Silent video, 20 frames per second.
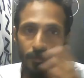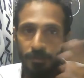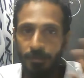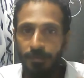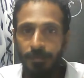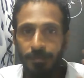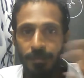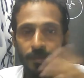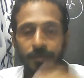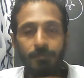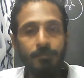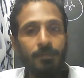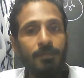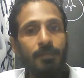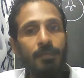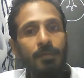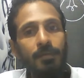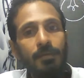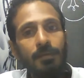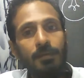he claimed.
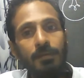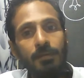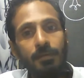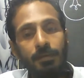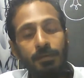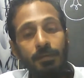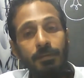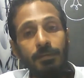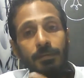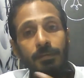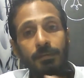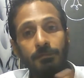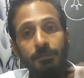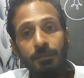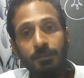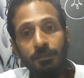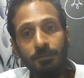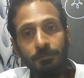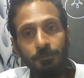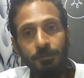And he
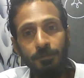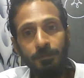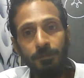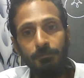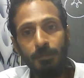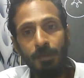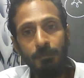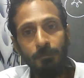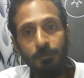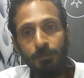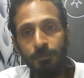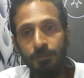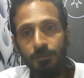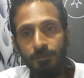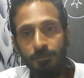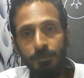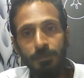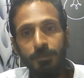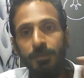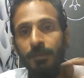even referred to Mapo
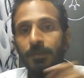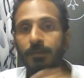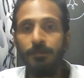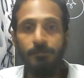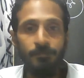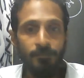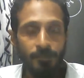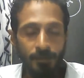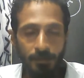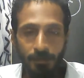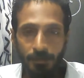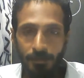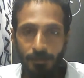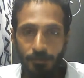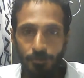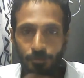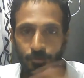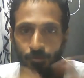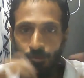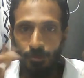Sivanyanam
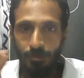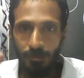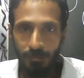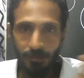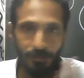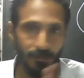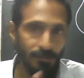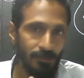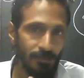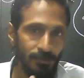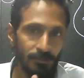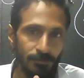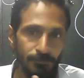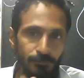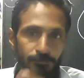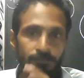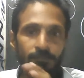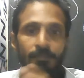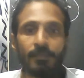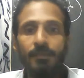
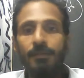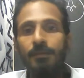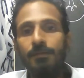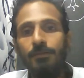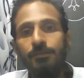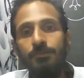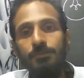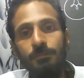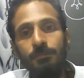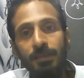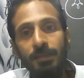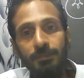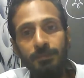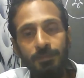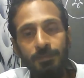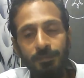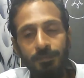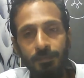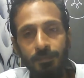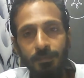to
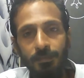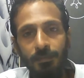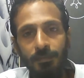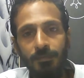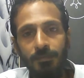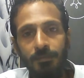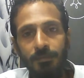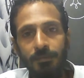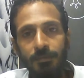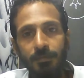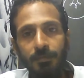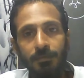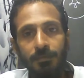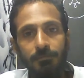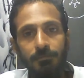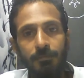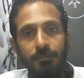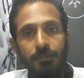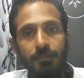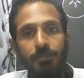base his
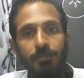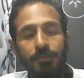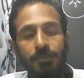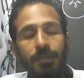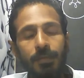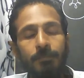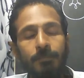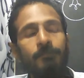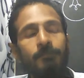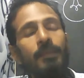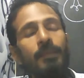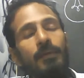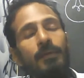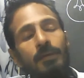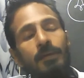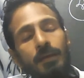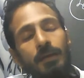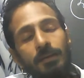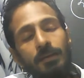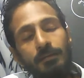claim.
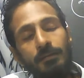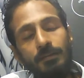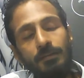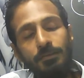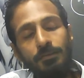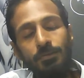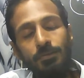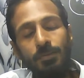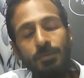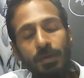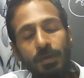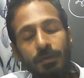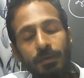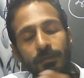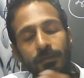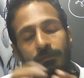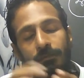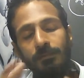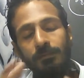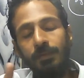And then you
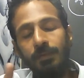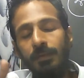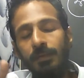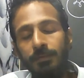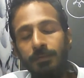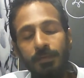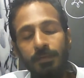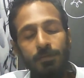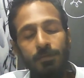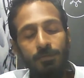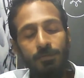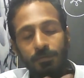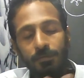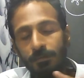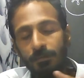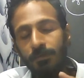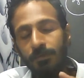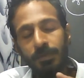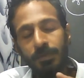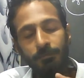had Selva Jayalalitha,
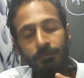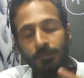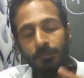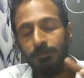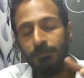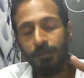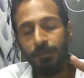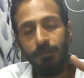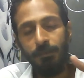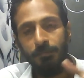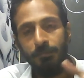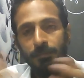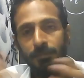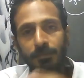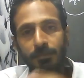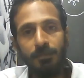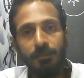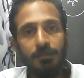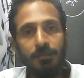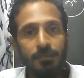who came from the
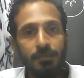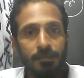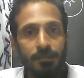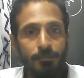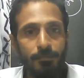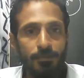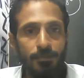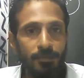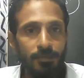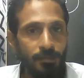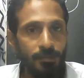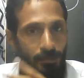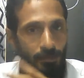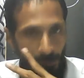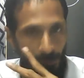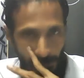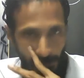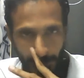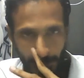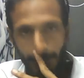Brahmin
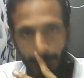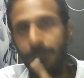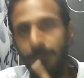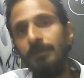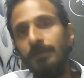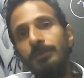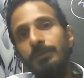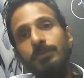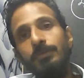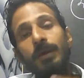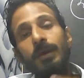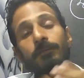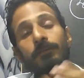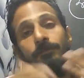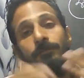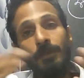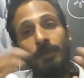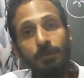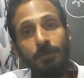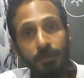community. And you
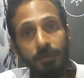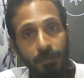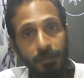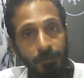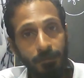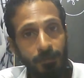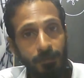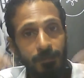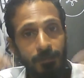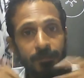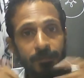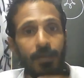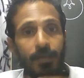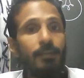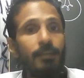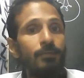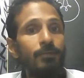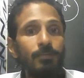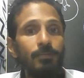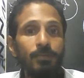have now M.K.
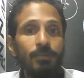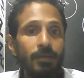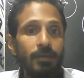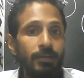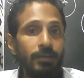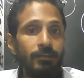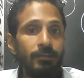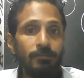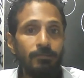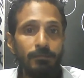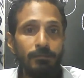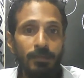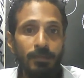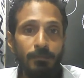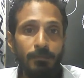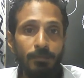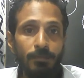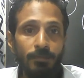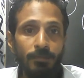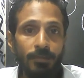Stalin, who hails from the
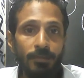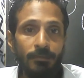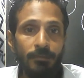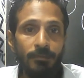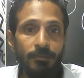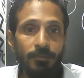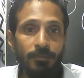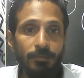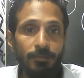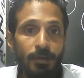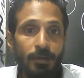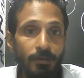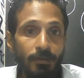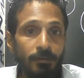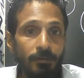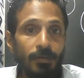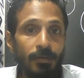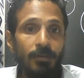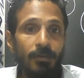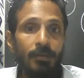community which is
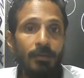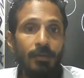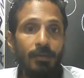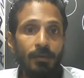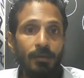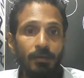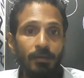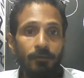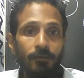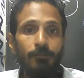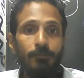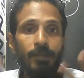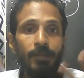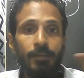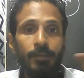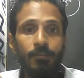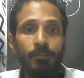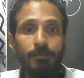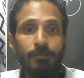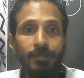not from
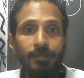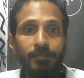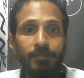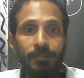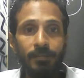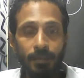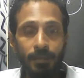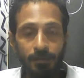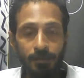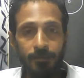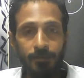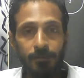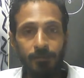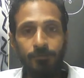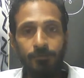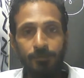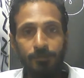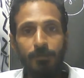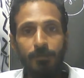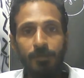any of the major castes
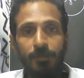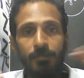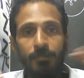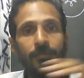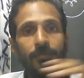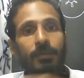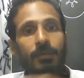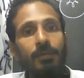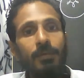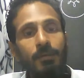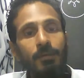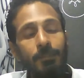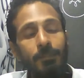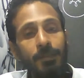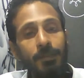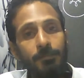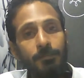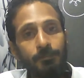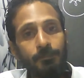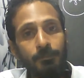of Tamil Nadu.
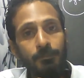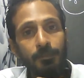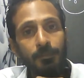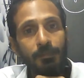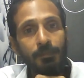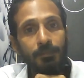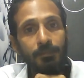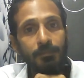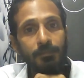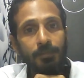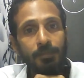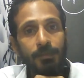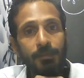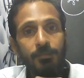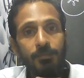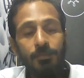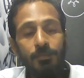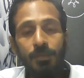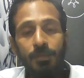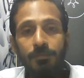But that
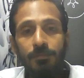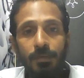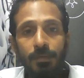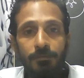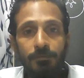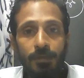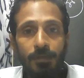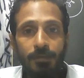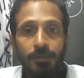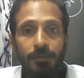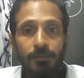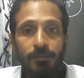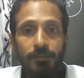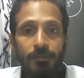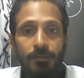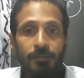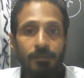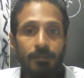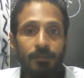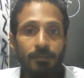is not the advantage
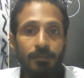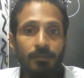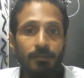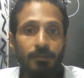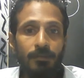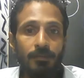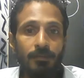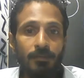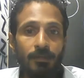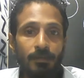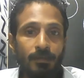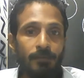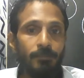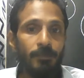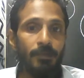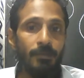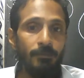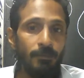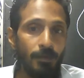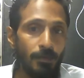that
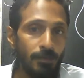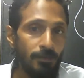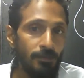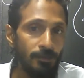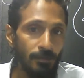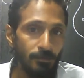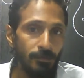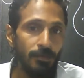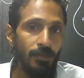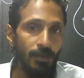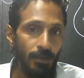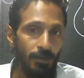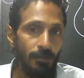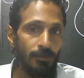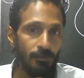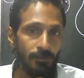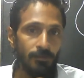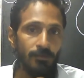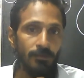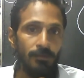Edapadi Palaniswamy
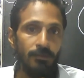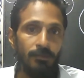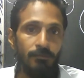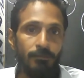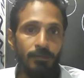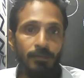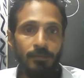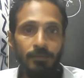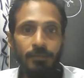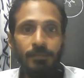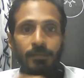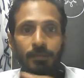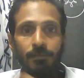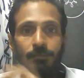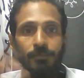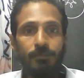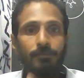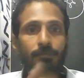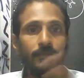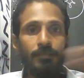has, because he
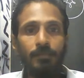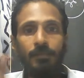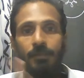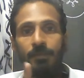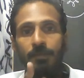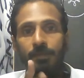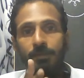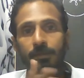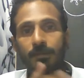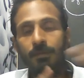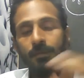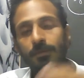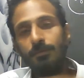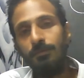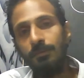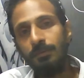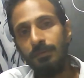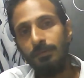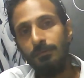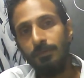comes from the
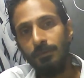Kongu